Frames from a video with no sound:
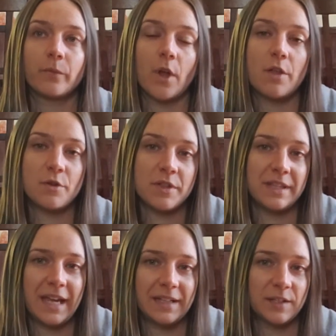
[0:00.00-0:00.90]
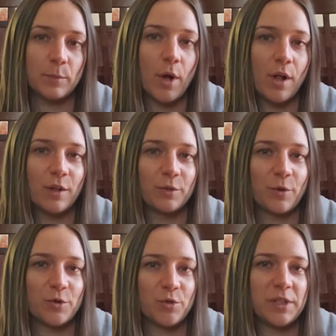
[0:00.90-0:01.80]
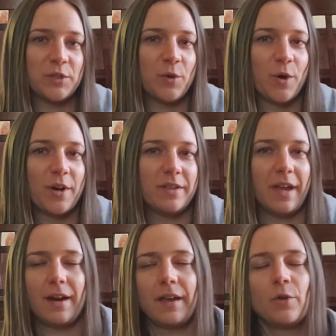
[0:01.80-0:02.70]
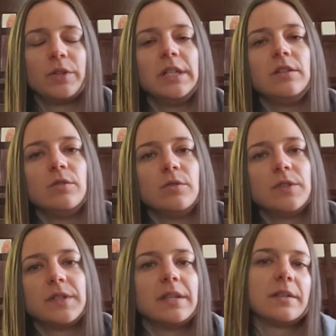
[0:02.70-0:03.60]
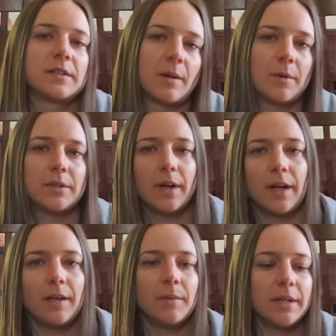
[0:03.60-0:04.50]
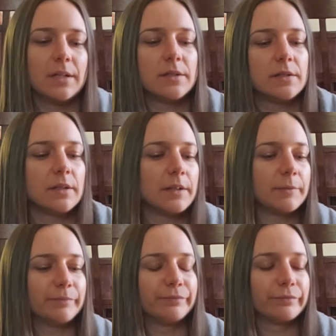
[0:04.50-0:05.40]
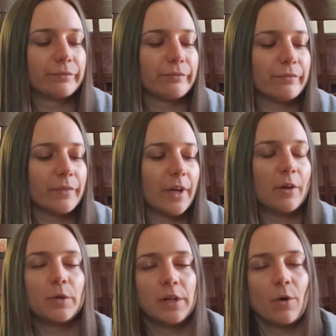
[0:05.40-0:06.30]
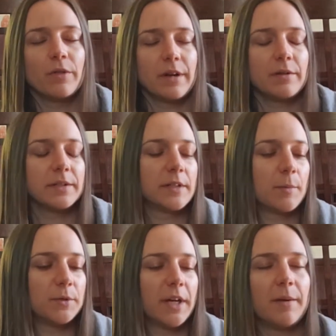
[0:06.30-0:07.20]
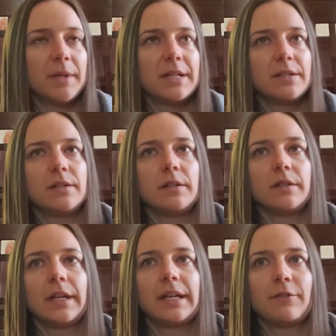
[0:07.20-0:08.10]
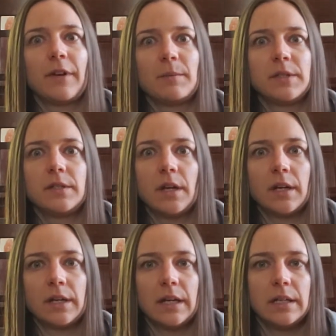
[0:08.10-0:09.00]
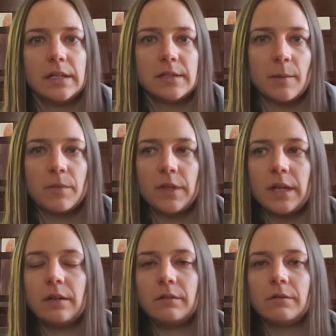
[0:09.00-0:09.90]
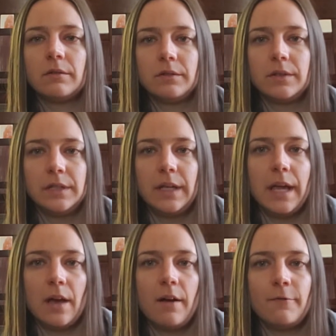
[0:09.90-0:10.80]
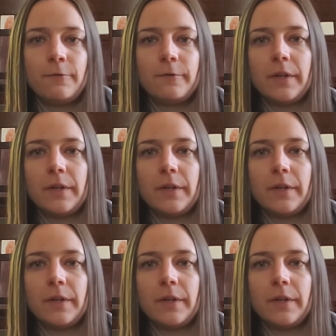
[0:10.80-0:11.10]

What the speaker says: other than that small grocery store that I only use in the summertime, and I only go there in the summertime, and it's to, like, if I'm stuck and I need something the day of